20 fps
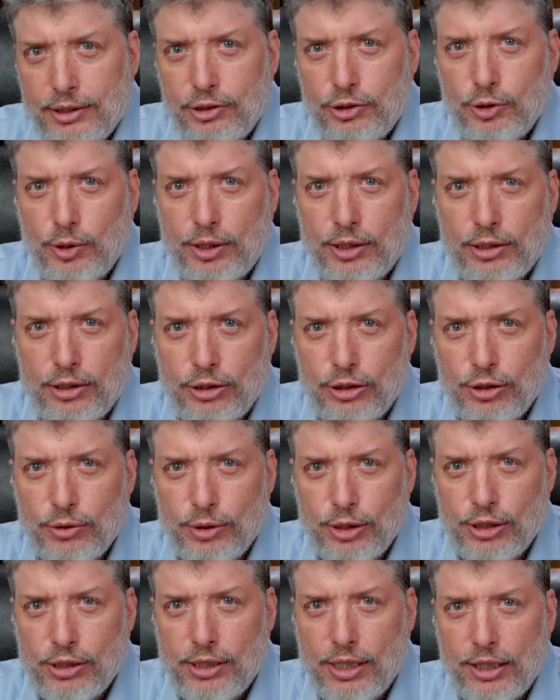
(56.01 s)
joining the
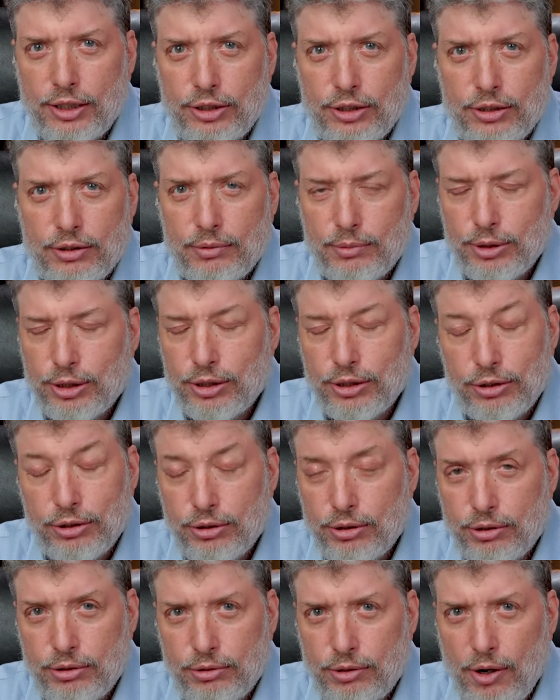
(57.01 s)
Jewish nation, which is
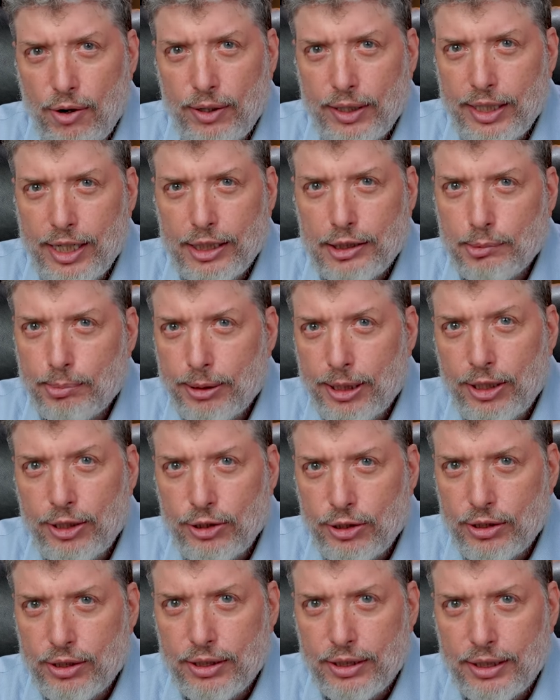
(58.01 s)
growing
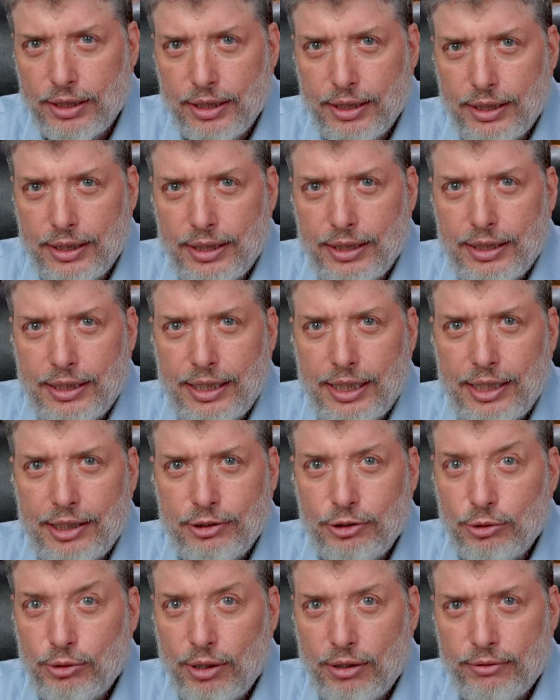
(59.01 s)
exponentially,
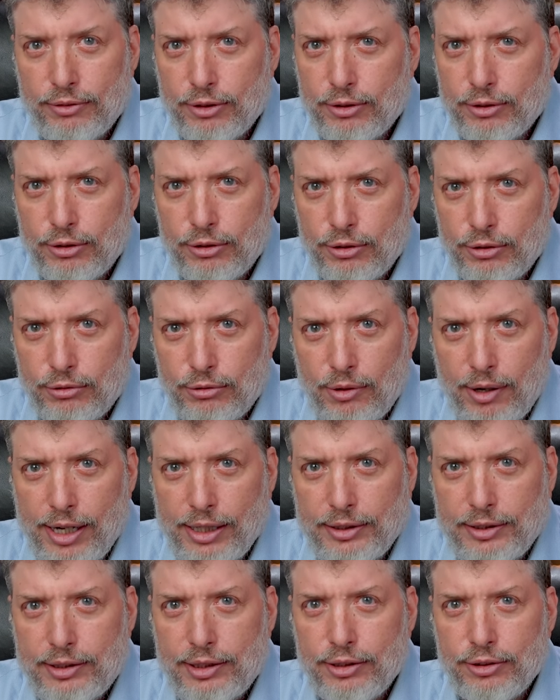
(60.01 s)
and you have a
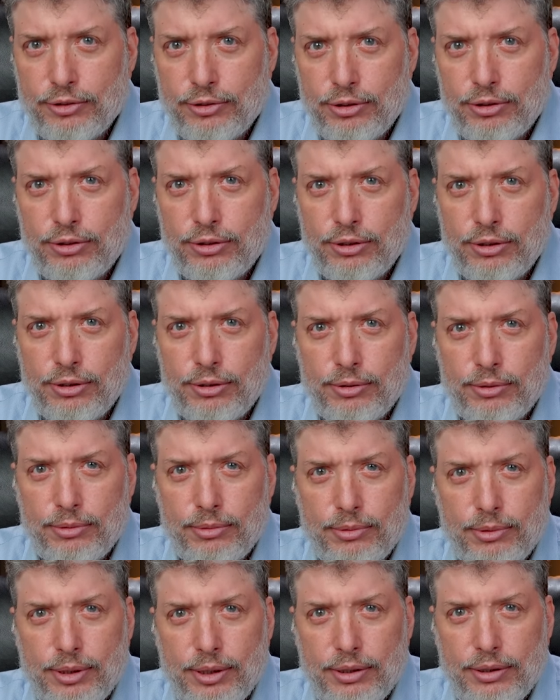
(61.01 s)
great deal to do
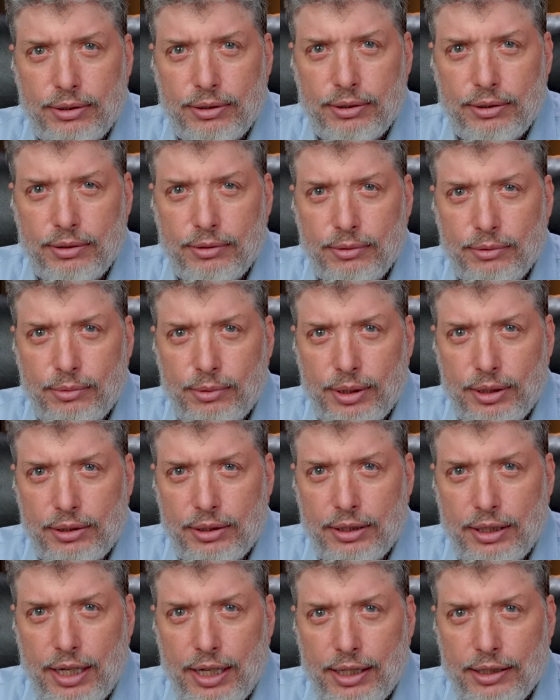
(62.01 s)
with
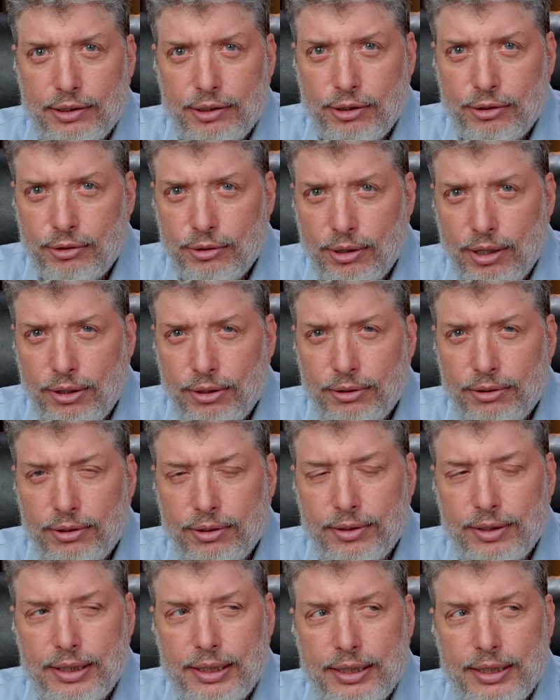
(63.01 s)
that growth,